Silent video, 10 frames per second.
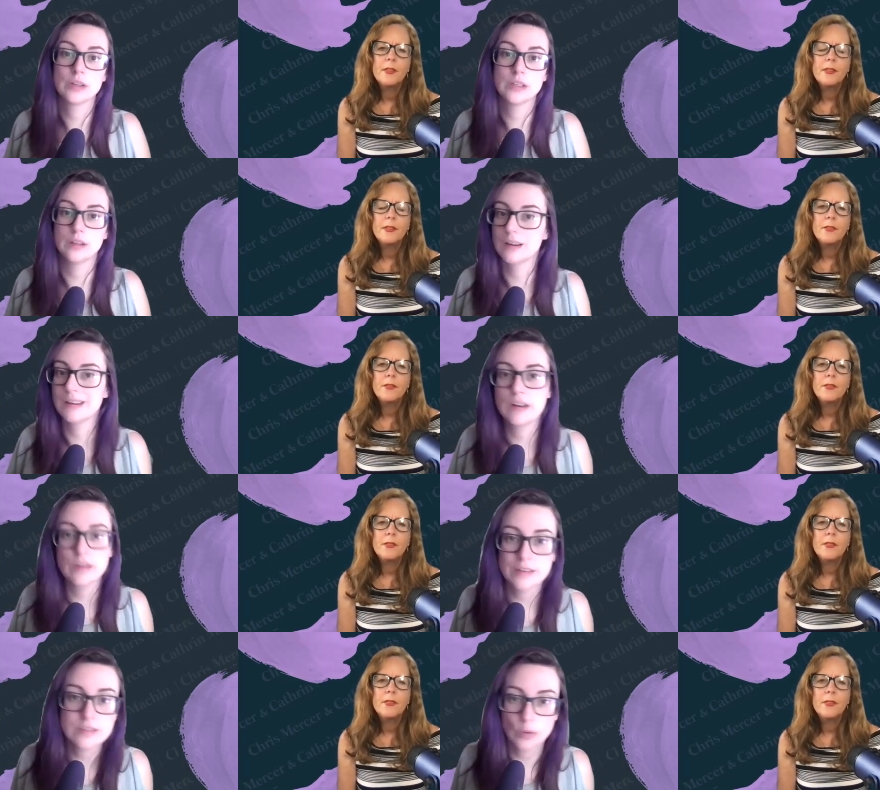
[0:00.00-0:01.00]
Speaker 1: you know, and I know
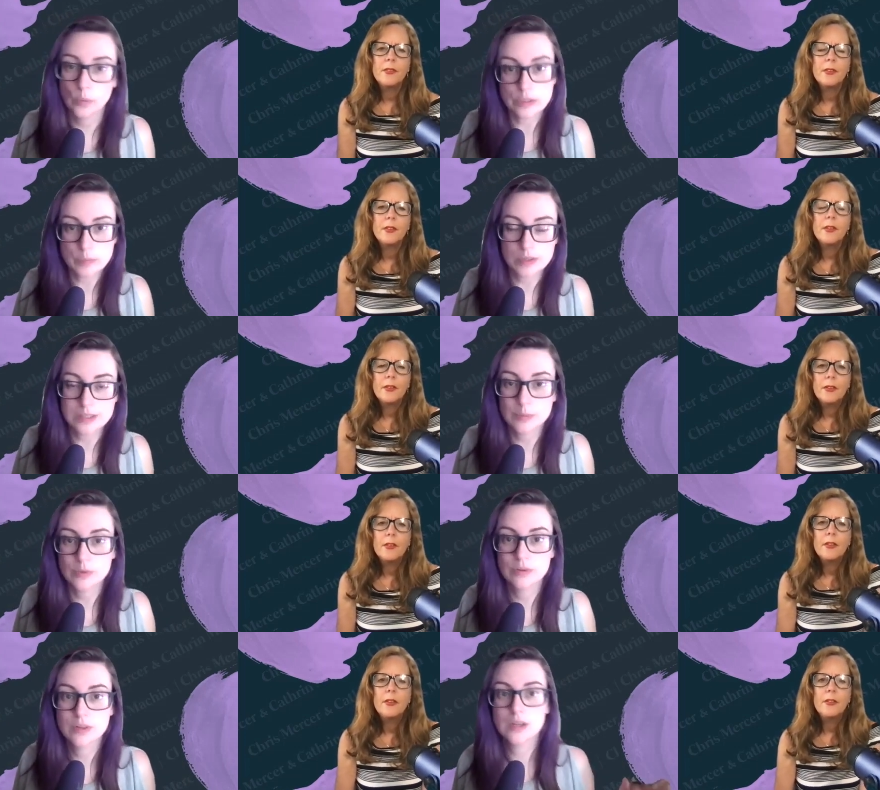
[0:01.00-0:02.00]
that's not always
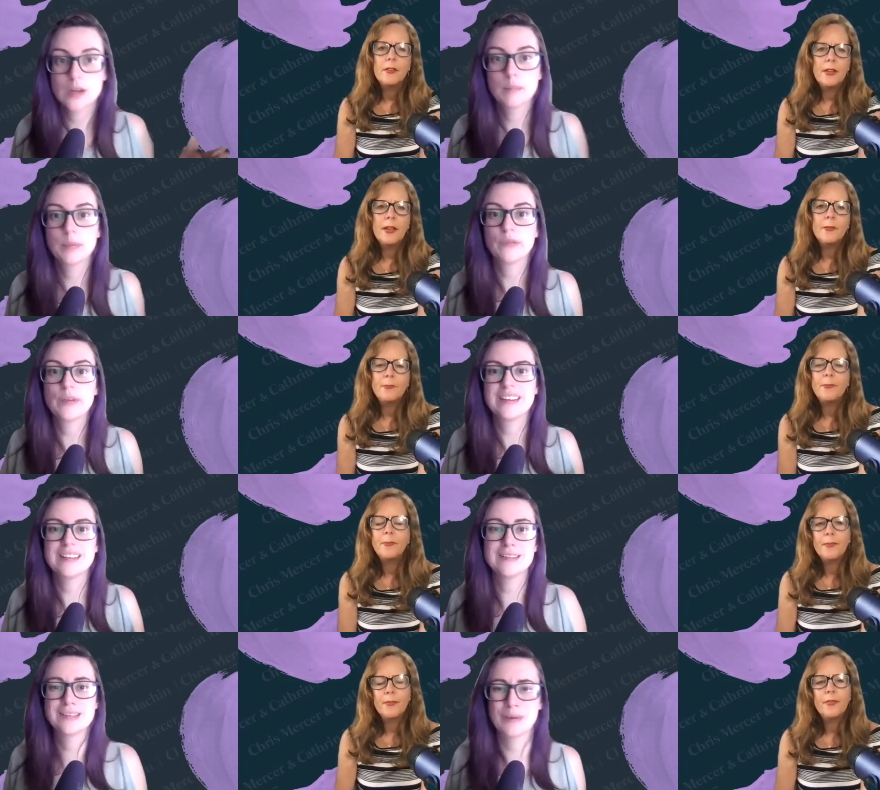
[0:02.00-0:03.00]
possible, yeah. but
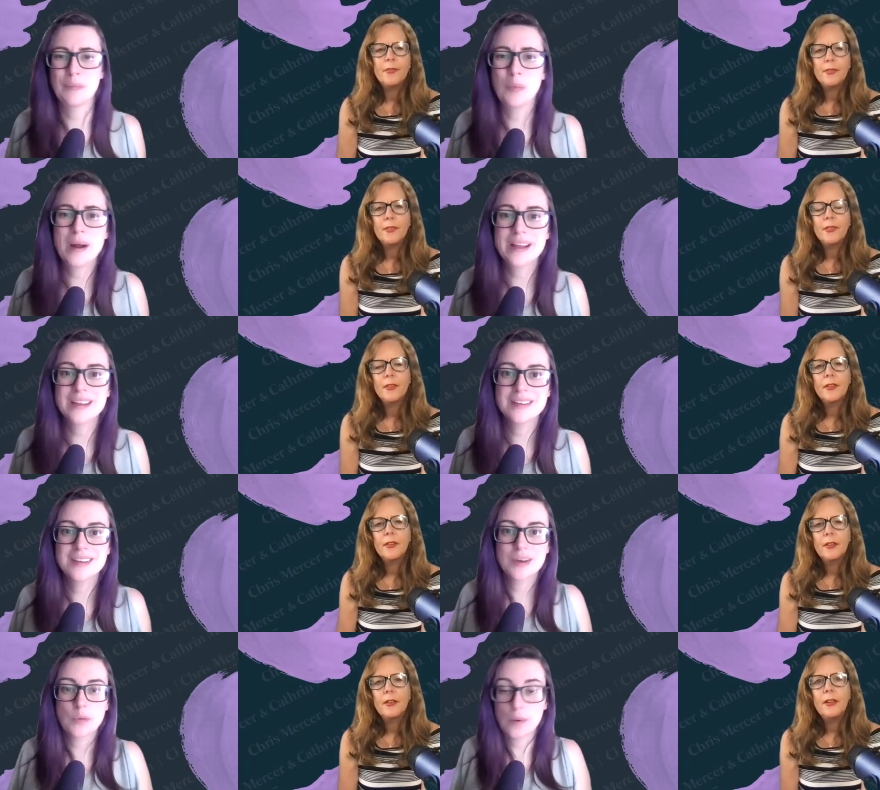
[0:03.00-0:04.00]
finding some way,
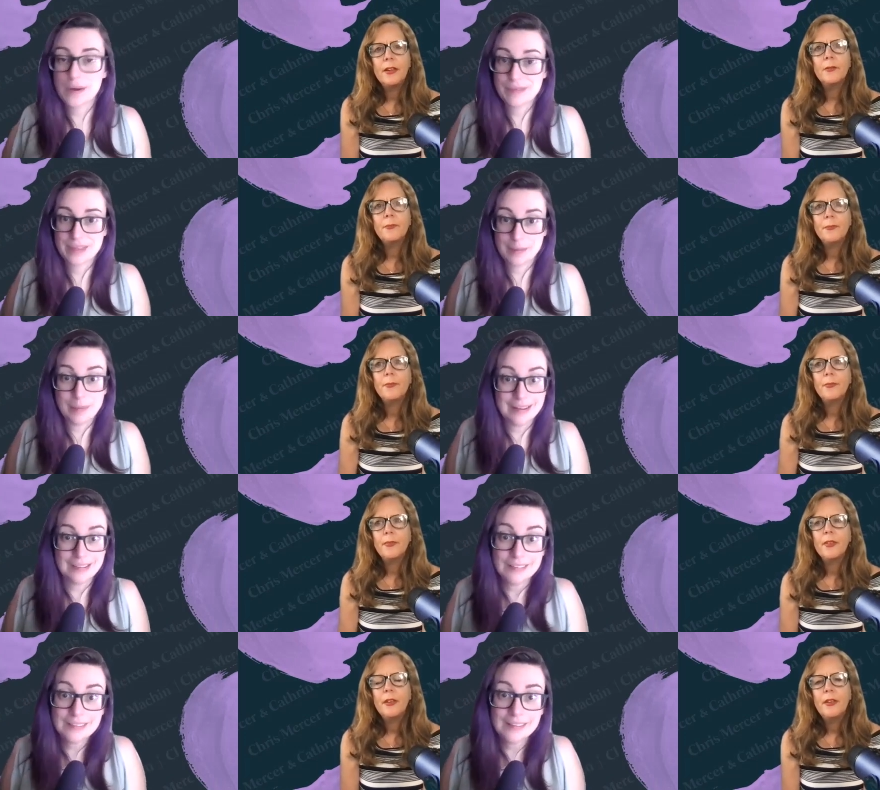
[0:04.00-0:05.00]
whatever that might
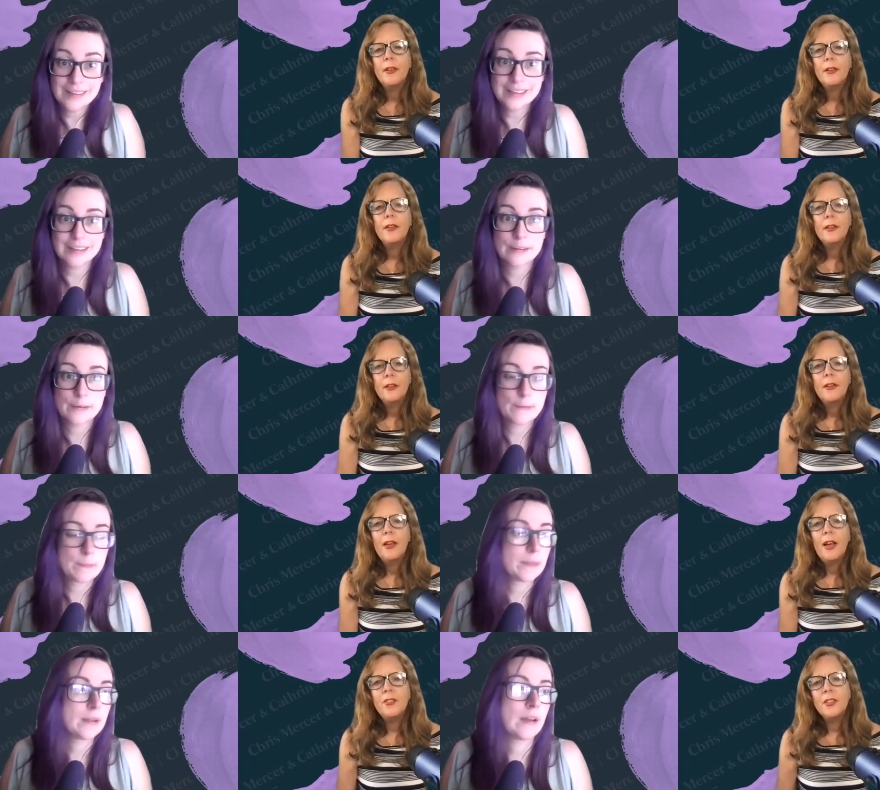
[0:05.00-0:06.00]
look like.
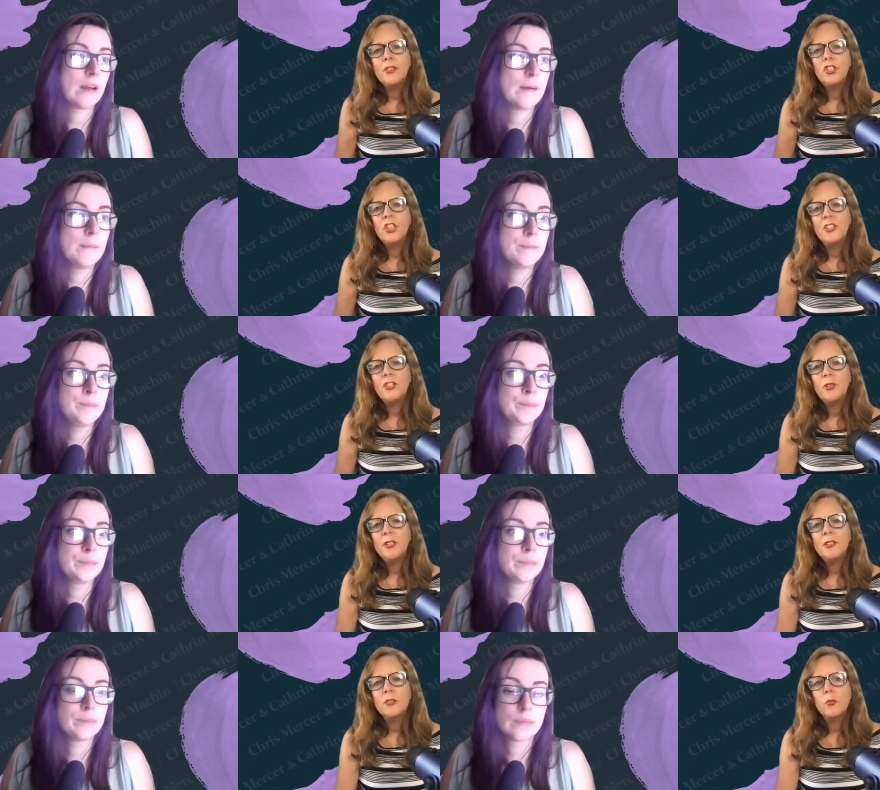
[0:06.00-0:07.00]
Speaker 2: I think um,
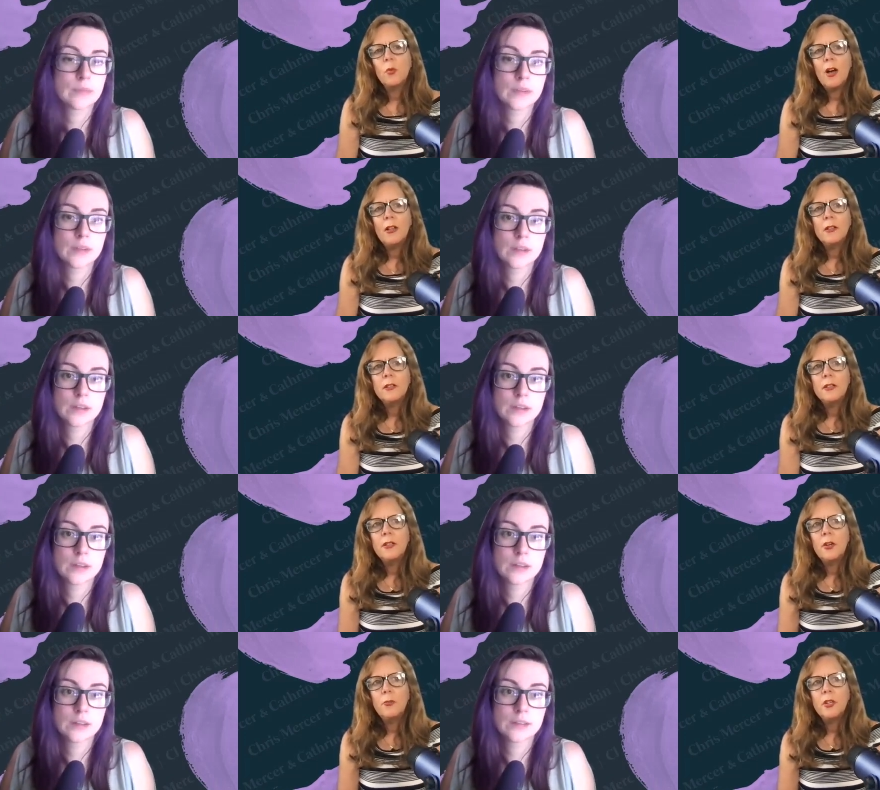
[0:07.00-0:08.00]
scheduling as well, you
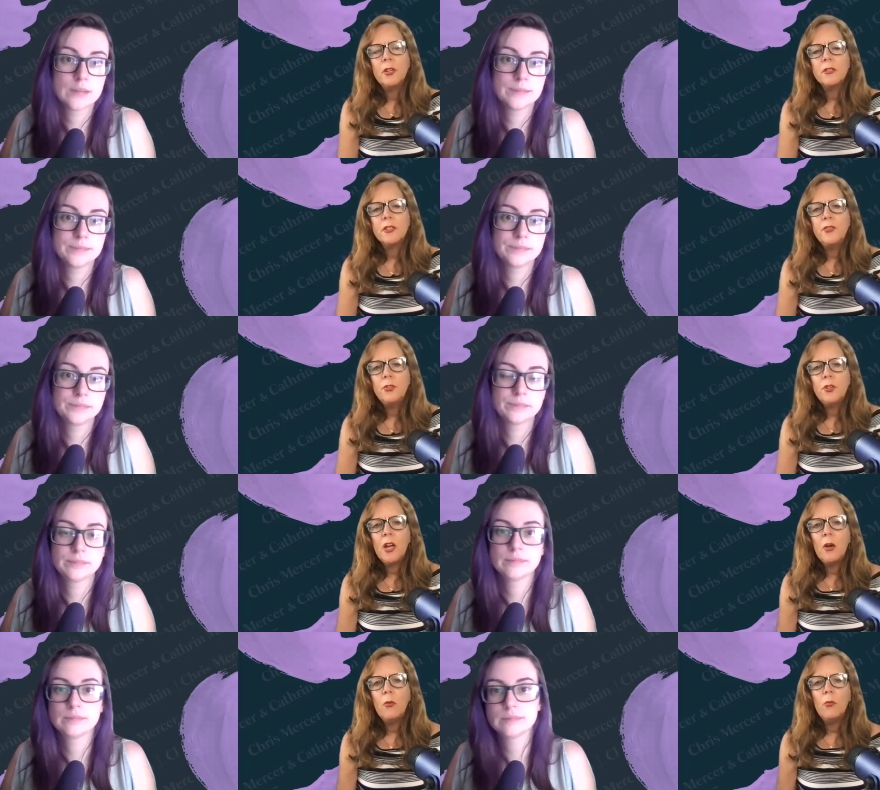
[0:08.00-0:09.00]
know, because if you
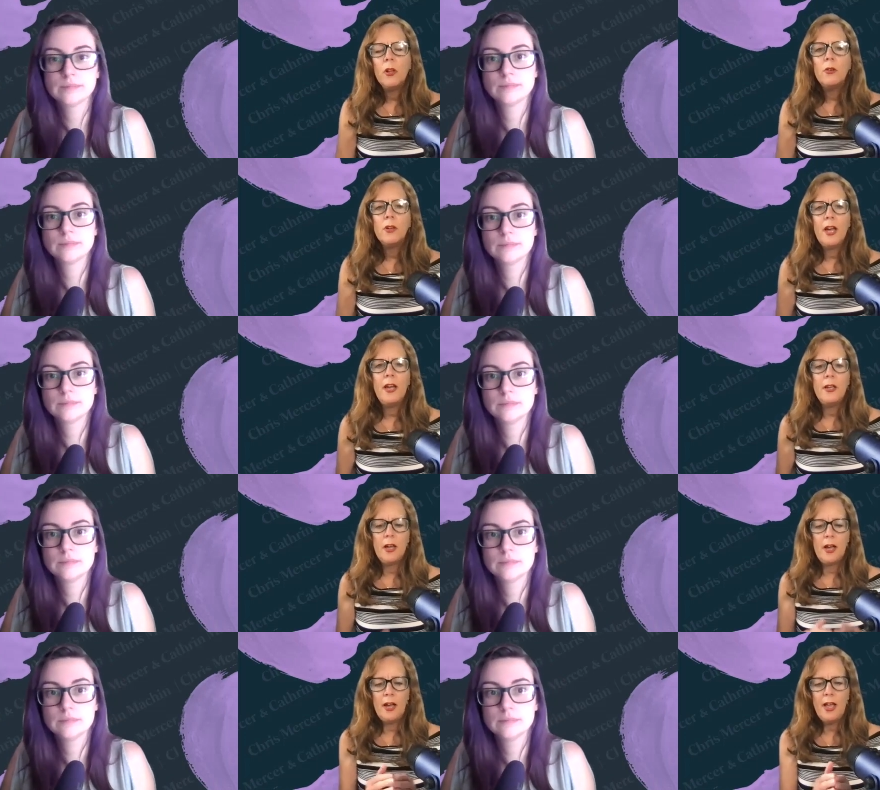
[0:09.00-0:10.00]
go, well,
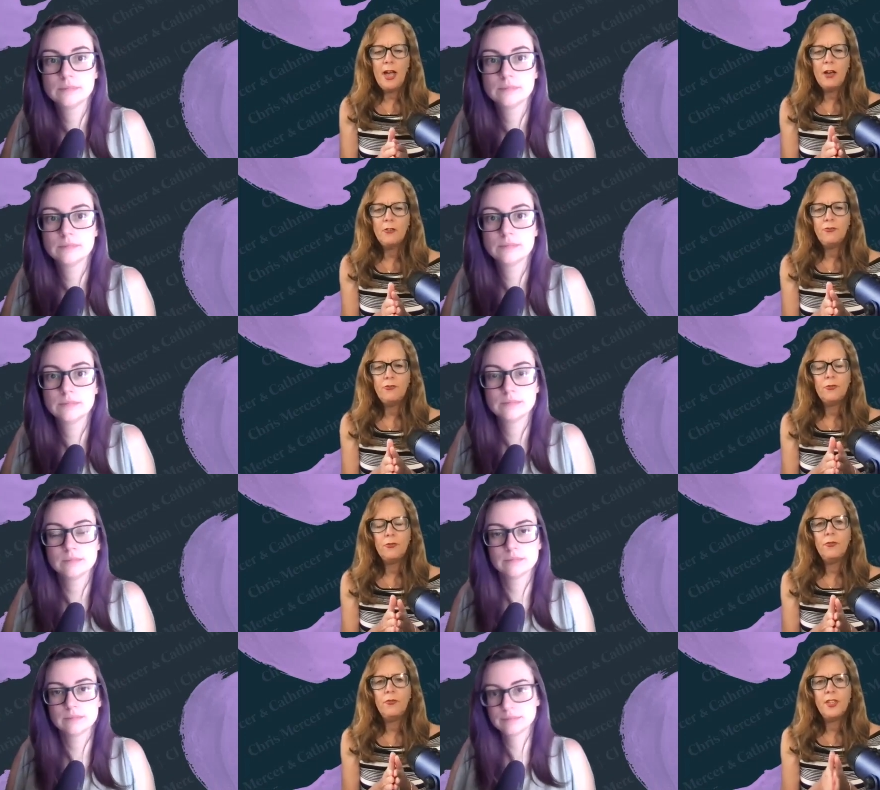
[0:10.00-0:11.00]
okay, I have
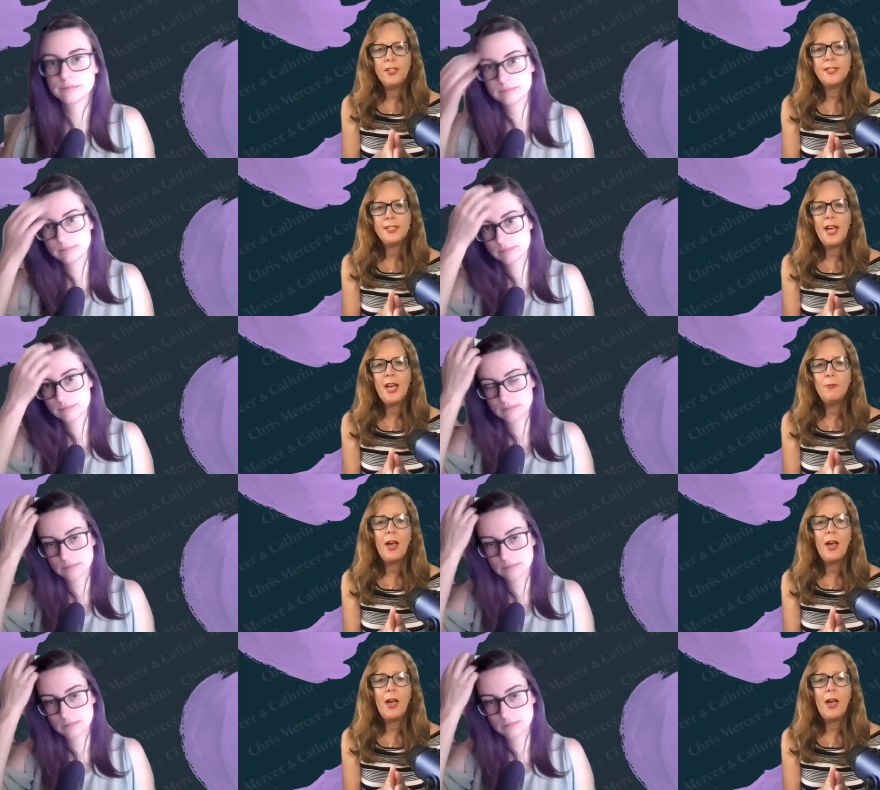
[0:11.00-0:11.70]
this time